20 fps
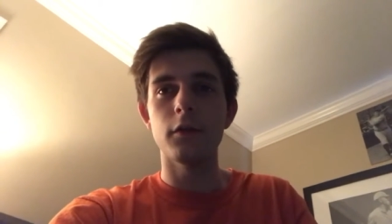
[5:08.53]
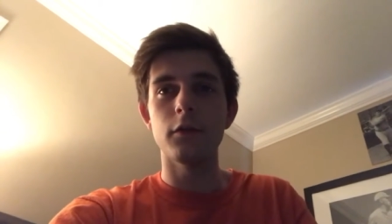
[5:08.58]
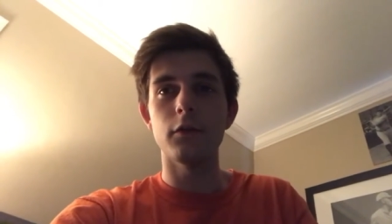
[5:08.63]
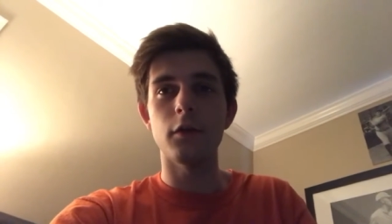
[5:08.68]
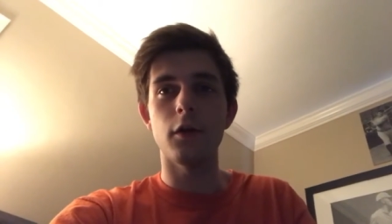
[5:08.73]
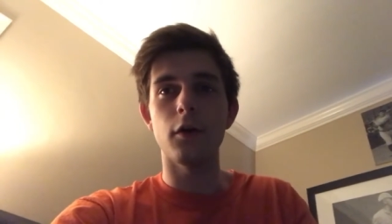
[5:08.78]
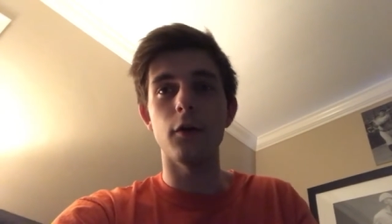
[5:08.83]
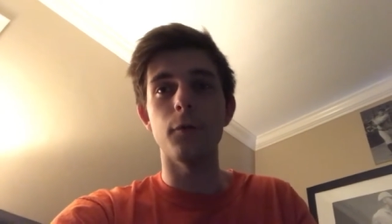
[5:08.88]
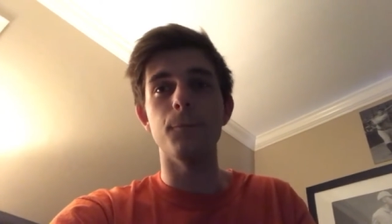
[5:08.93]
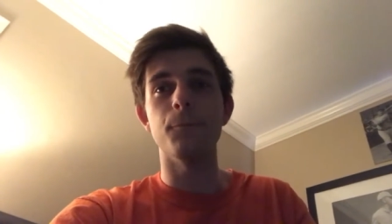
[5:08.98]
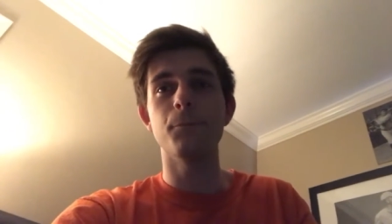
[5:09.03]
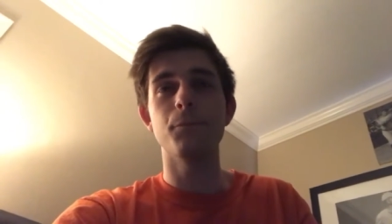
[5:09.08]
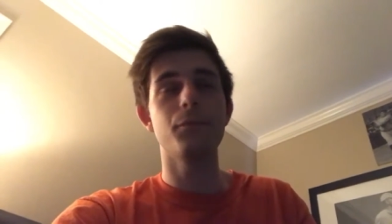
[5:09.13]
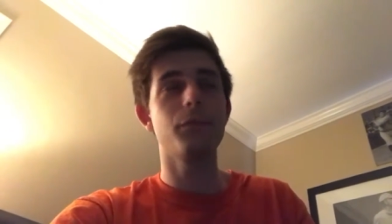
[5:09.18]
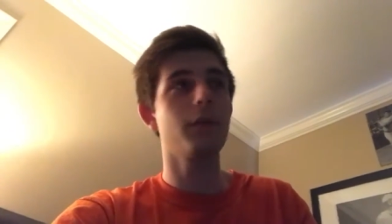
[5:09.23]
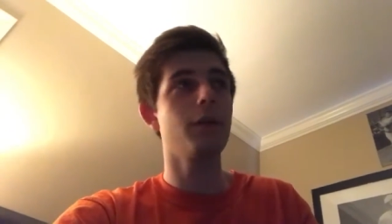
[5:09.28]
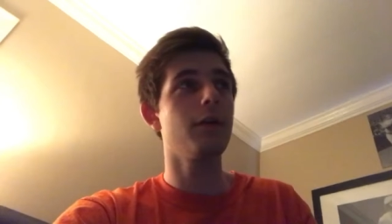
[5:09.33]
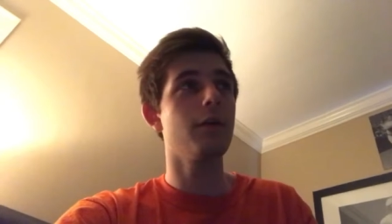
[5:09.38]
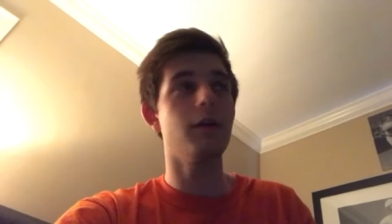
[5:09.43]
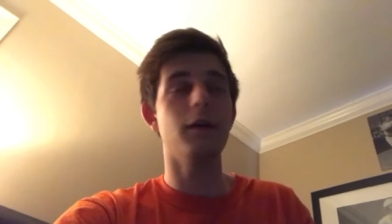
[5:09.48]
So
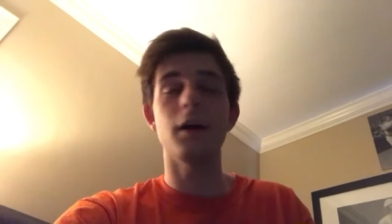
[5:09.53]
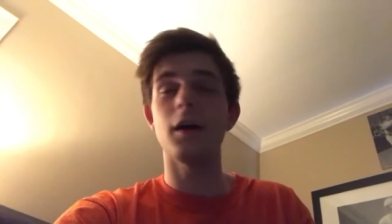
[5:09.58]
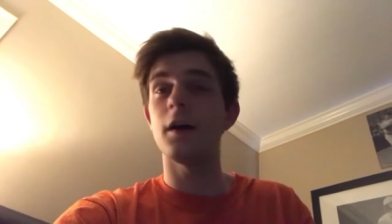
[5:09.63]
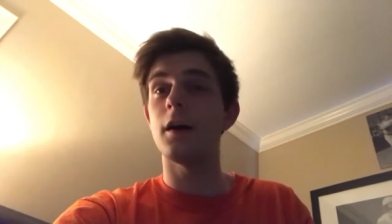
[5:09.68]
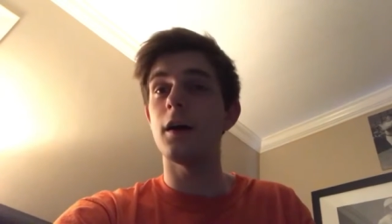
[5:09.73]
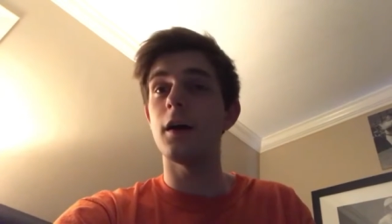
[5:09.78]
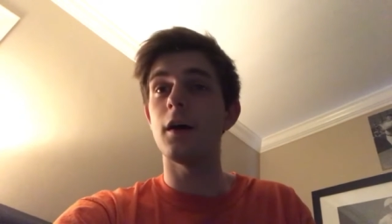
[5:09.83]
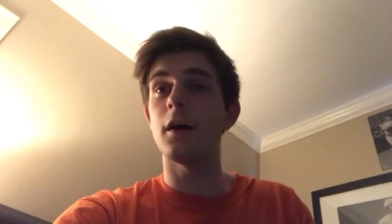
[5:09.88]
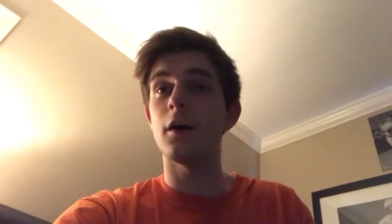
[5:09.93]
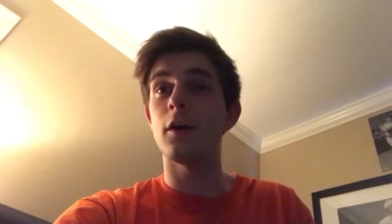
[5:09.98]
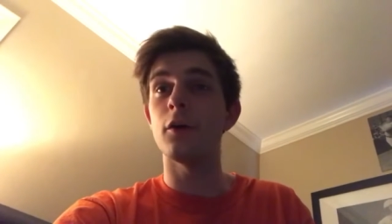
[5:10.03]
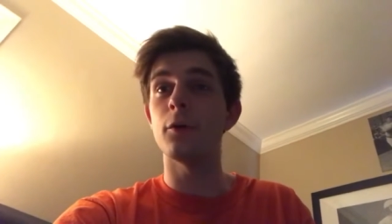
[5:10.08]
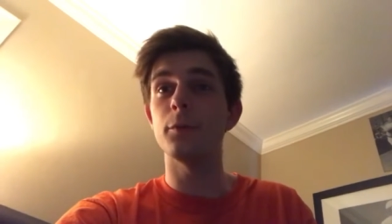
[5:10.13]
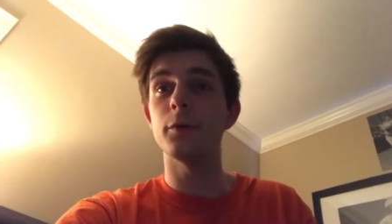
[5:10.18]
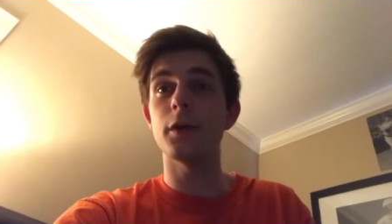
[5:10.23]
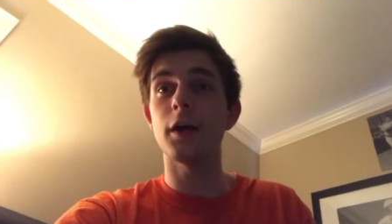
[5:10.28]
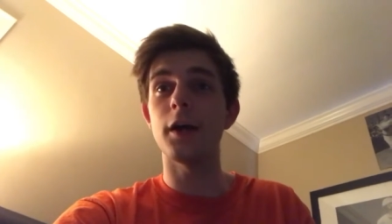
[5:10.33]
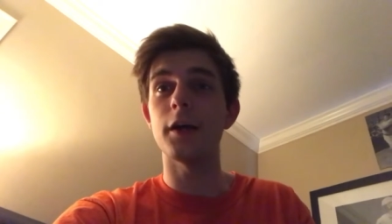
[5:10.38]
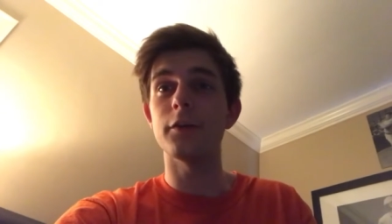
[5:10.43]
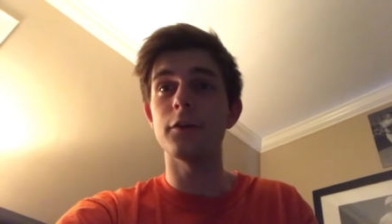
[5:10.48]
I
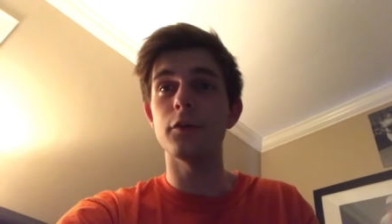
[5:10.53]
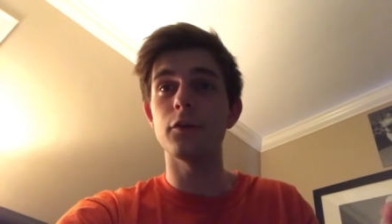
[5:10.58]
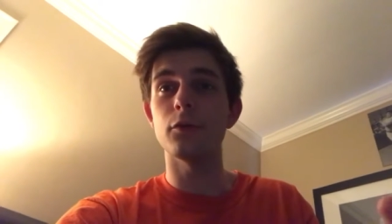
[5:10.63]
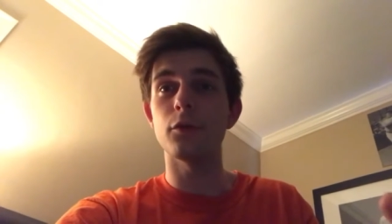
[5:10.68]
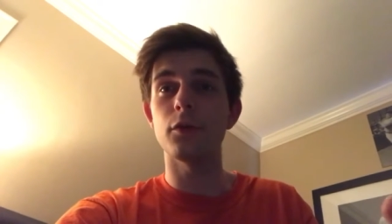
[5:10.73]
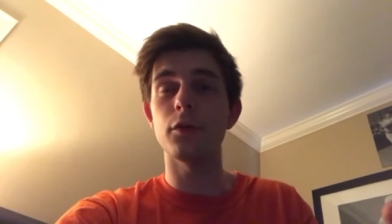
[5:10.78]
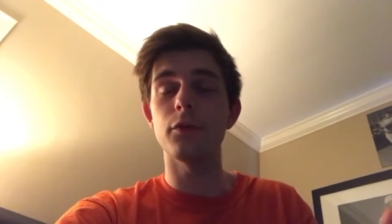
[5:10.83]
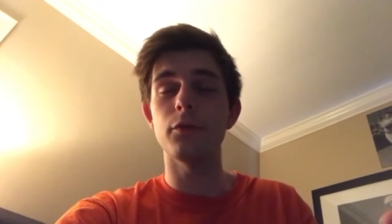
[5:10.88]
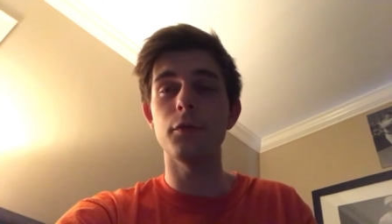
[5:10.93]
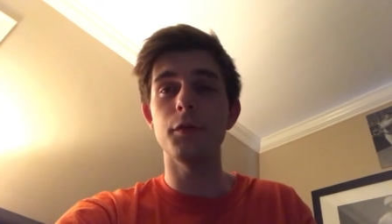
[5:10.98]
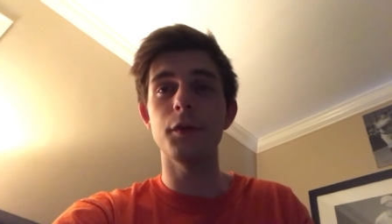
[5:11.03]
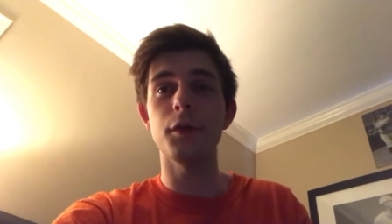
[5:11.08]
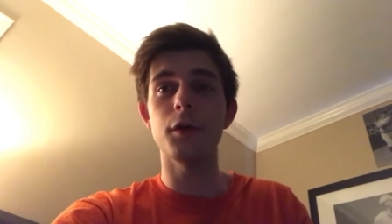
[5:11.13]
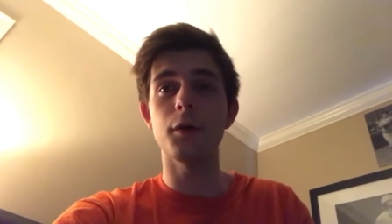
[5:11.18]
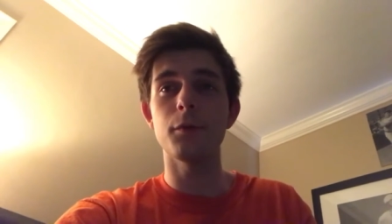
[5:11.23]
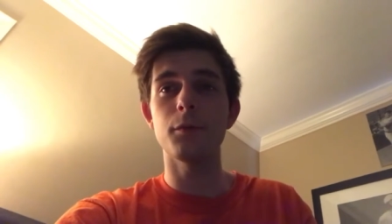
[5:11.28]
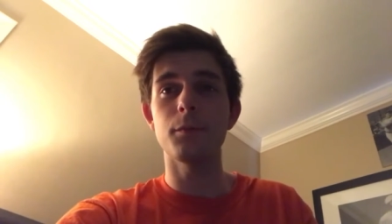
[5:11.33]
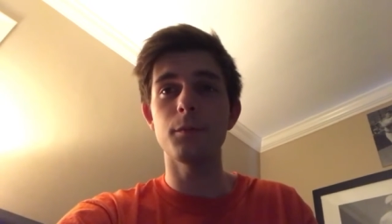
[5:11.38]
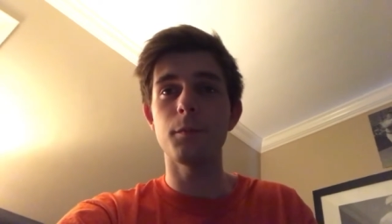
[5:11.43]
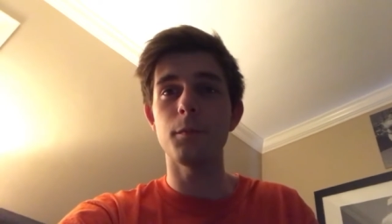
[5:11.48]
hope you guys enjoyed this
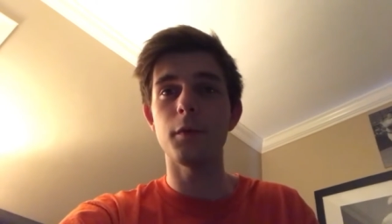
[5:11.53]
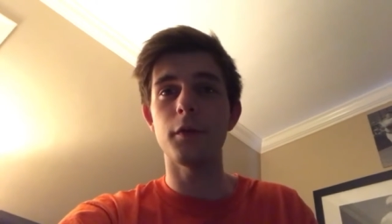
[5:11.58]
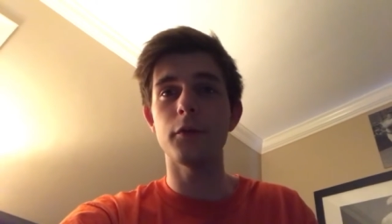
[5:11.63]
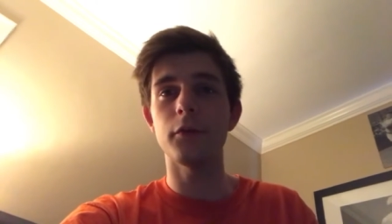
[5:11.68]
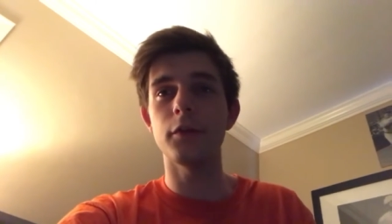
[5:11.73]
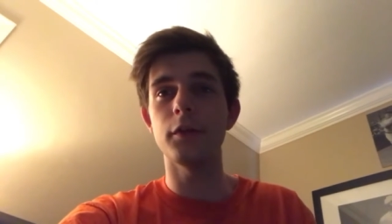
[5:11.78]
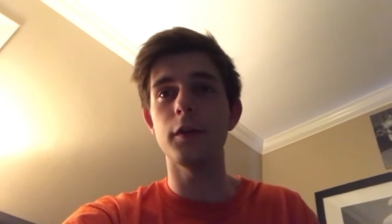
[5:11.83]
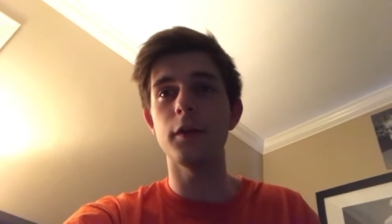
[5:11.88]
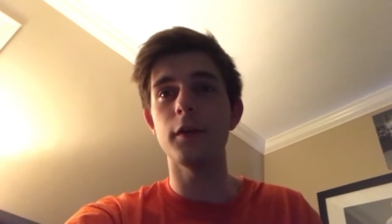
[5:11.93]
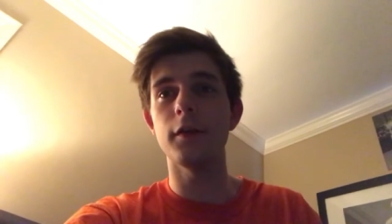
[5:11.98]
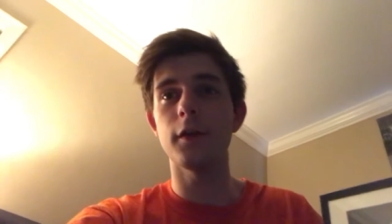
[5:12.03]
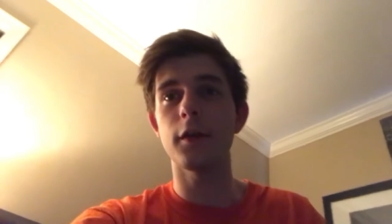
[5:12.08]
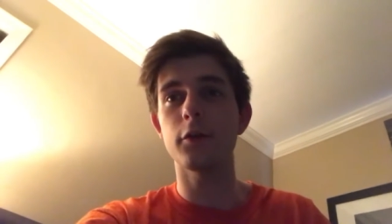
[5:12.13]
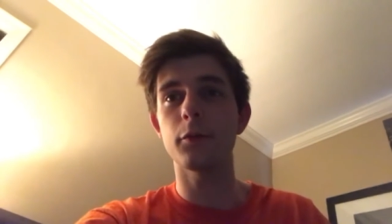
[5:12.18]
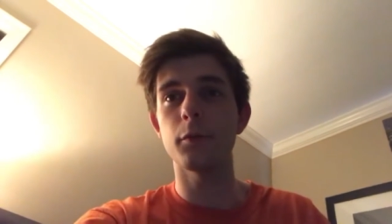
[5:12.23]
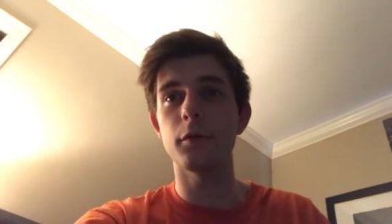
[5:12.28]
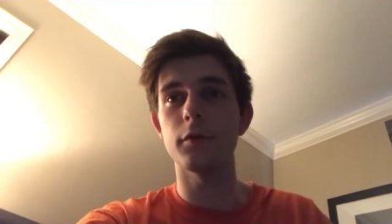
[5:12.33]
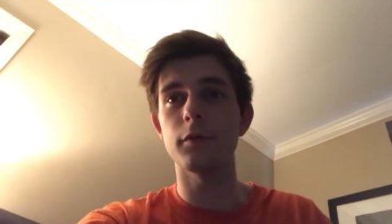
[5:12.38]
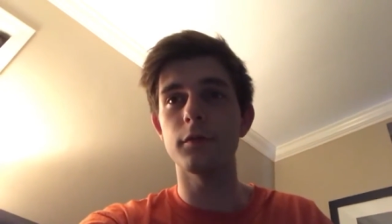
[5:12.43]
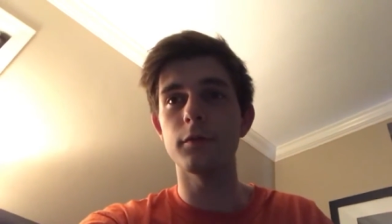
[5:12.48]
video. I'll see you in the
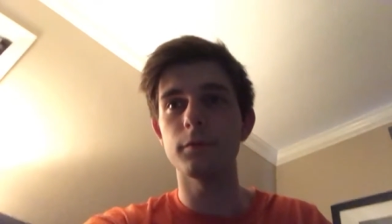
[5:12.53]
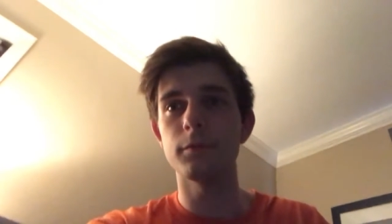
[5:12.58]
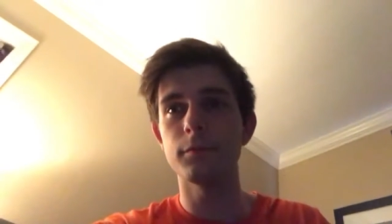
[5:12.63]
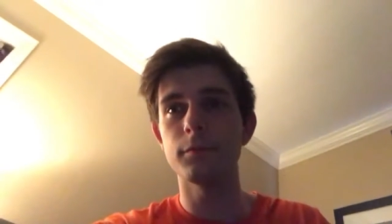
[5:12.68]
next one.